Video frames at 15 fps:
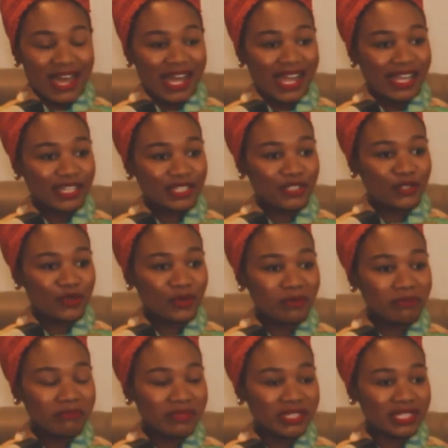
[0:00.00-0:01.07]
I
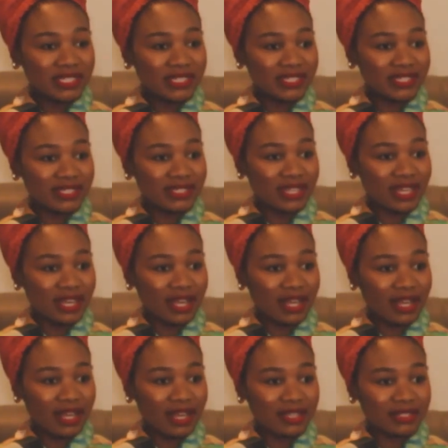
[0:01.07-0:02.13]
don't miss
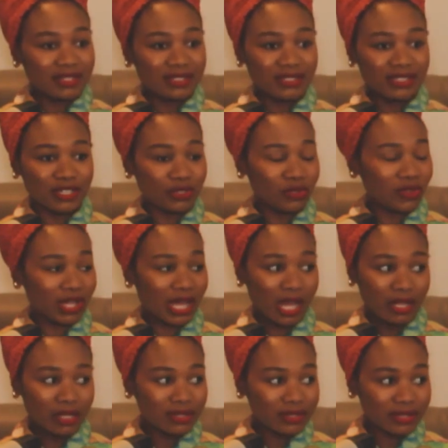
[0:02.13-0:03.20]
the sexual
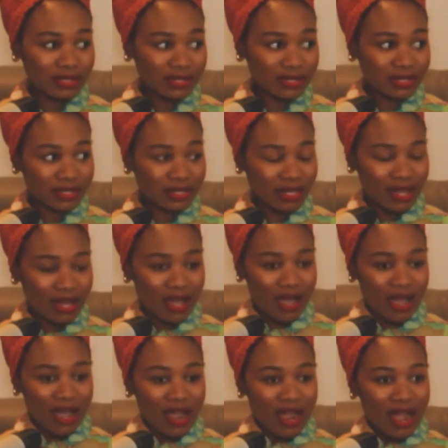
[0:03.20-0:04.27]
cults.
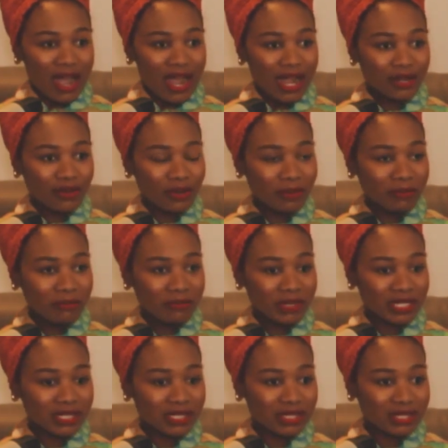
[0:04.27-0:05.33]
I don't
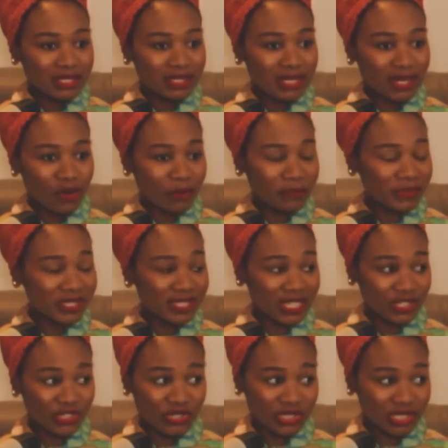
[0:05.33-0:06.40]
miss the
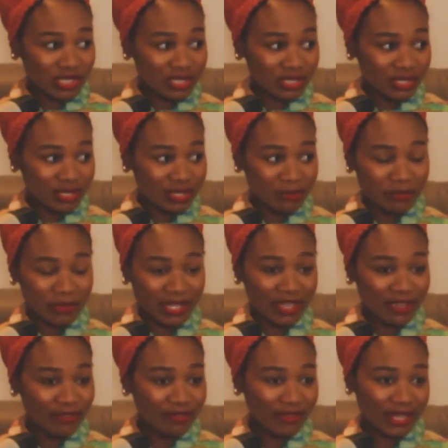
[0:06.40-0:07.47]
obsession
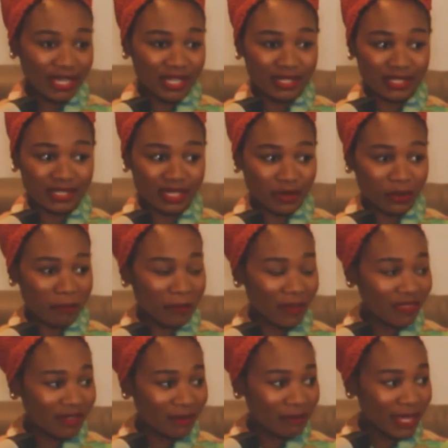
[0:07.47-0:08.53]
behavior, the
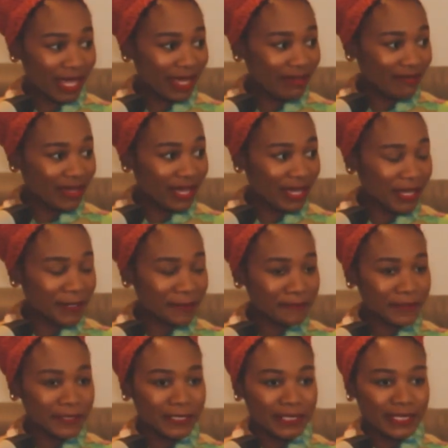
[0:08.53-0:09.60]
psychopathic behavior.
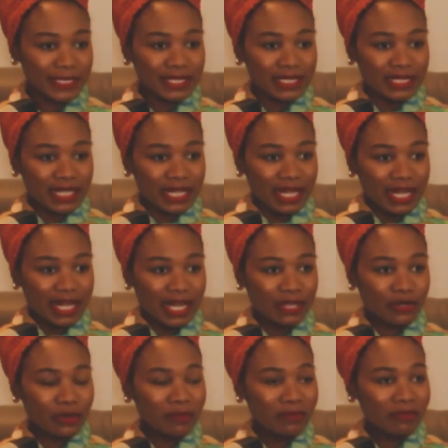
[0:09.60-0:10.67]
I
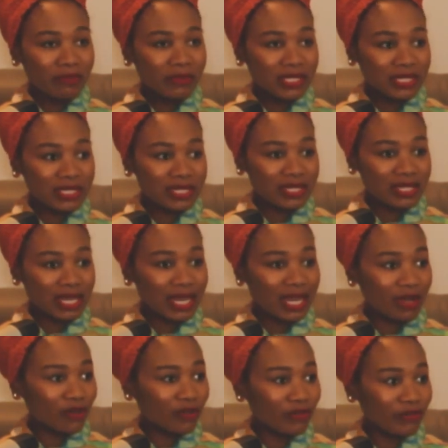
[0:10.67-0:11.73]
don't miss the
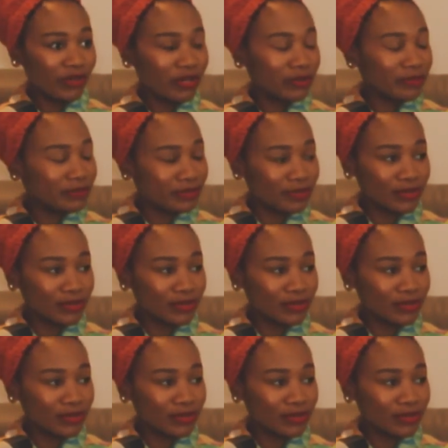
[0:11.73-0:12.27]
lack of freedom.